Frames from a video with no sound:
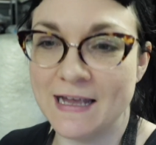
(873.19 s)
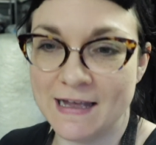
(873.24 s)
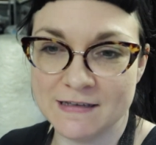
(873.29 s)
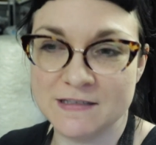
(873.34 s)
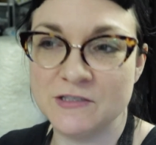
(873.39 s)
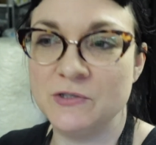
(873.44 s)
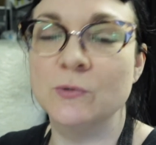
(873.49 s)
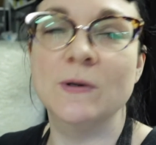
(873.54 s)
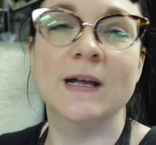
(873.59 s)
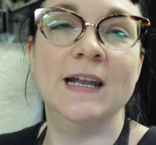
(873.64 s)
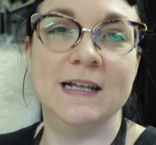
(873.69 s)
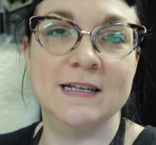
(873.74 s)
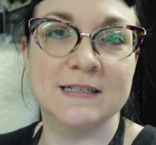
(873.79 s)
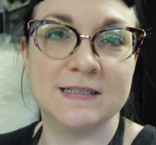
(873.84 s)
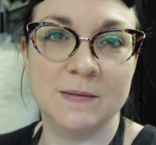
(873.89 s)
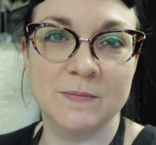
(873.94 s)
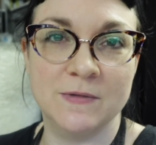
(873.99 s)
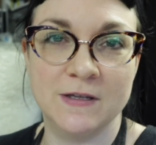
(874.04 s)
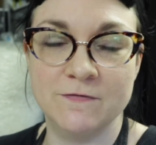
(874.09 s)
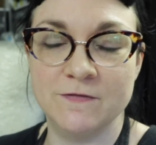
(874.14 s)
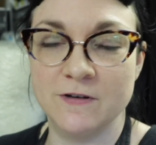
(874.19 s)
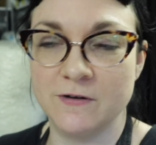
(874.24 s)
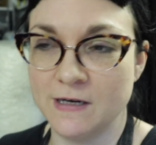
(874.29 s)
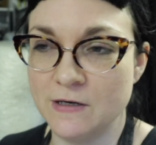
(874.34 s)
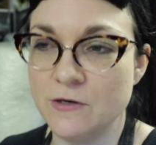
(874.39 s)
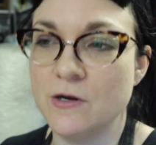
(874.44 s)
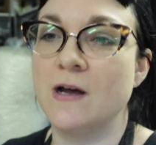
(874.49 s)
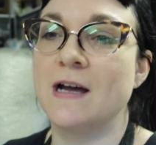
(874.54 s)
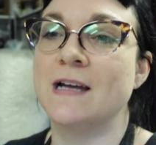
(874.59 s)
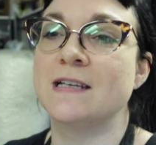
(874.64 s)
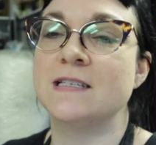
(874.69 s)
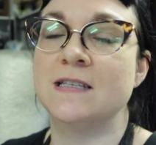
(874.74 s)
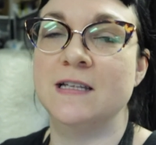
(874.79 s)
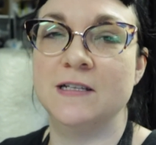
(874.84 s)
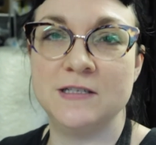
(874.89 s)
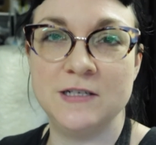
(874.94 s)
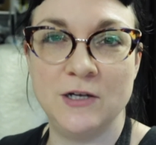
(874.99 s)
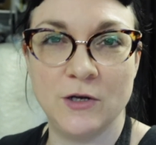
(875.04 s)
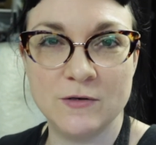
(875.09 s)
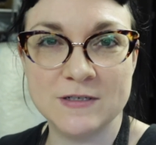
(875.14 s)
still getting something very nice
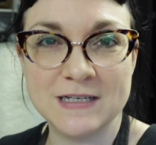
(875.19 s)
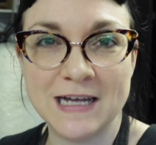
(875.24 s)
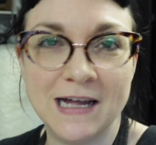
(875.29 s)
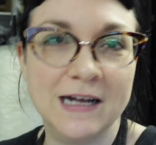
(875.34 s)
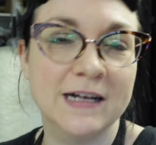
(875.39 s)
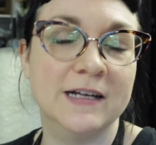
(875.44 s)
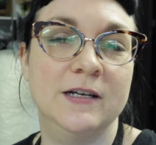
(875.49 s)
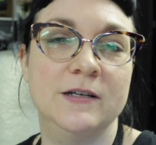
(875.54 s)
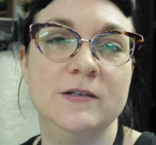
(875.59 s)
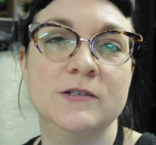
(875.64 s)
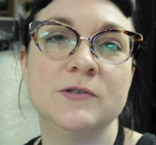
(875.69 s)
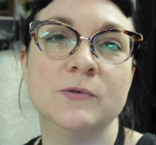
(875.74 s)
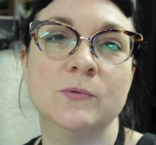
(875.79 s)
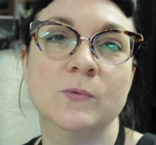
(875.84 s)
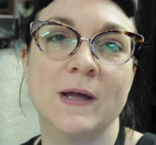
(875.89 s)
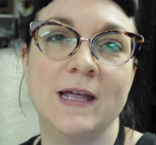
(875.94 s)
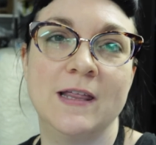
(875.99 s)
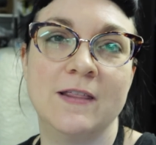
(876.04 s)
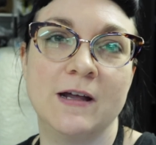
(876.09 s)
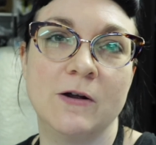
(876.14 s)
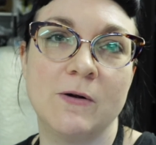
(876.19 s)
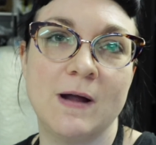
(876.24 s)
that's, you know, targeted to where they're